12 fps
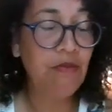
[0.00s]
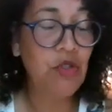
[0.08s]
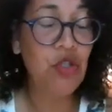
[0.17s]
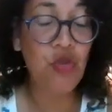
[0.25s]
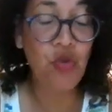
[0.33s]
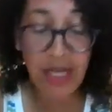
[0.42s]

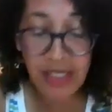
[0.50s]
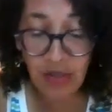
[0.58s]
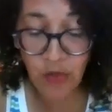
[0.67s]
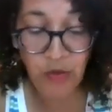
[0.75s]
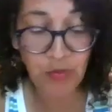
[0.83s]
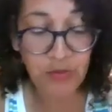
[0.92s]
join
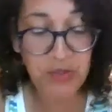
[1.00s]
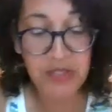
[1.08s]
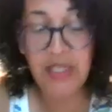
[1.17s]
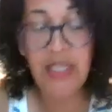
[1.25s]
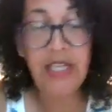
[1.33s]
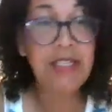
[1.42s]

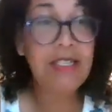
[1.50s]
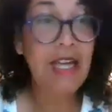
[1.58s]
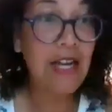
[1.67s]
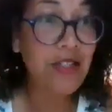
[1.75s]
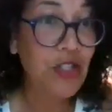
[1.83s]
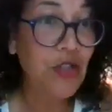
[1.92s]
groups,
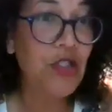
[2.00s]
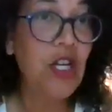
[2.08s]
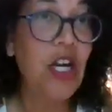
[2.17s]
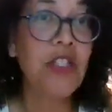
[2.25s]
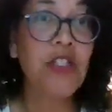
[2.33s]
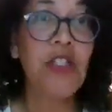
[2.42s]
talk to your
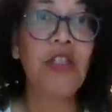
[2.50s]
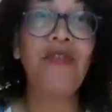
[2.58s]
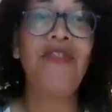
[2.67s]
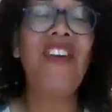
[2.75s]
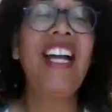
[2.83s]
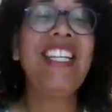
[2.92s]
doctor,
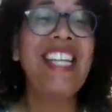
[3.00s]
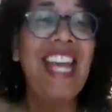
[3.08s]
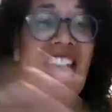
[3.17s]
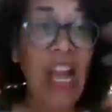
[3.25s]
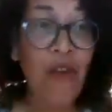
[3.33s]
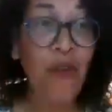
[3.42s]
find
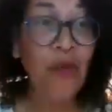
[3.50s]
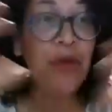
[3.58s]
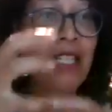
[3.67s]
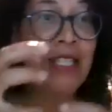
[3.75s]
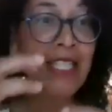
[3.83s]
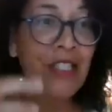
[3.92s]

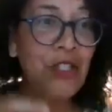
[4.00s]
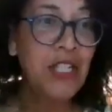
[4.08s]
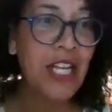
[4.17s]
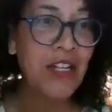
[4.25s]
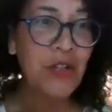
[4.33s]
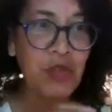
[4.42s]
everyone on the
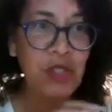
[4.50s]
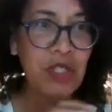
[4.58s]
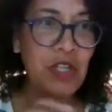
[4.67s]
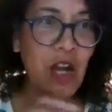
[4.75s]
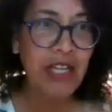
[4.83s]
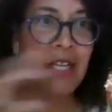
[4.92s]
internet who's
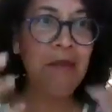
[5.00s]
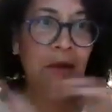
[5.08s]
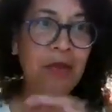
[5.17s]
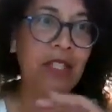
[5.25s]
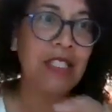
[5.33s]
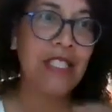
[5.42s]
talking
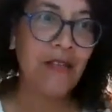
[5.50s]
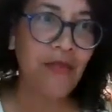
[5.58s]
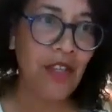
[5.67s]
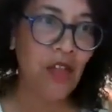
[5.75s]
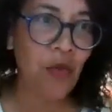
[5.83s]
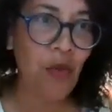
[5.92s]
about the stuff
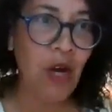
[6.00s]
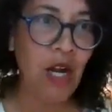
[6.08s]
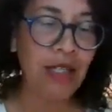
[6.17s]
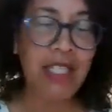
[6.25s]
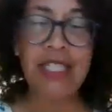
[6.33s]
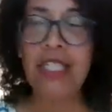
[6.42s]
that you
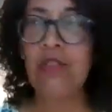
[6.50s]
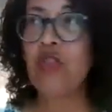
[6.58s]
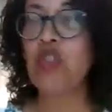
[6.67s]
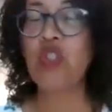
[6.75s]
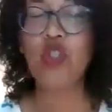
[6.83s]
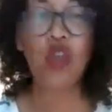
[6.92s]
want, because
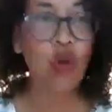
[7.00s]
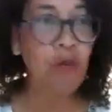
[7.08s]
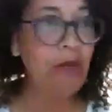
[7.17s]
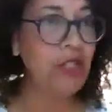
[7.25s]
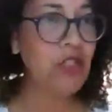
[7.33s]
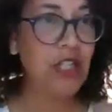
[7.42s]
there's so
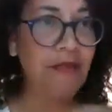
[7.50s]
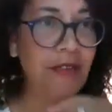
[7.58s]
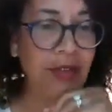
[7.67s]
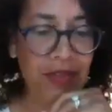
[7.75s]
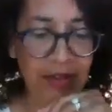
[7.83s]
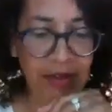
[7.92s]
much stuff
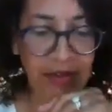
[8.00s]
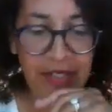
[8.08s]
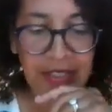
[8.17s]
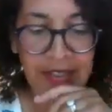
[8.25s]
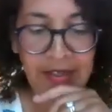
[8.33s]
out there.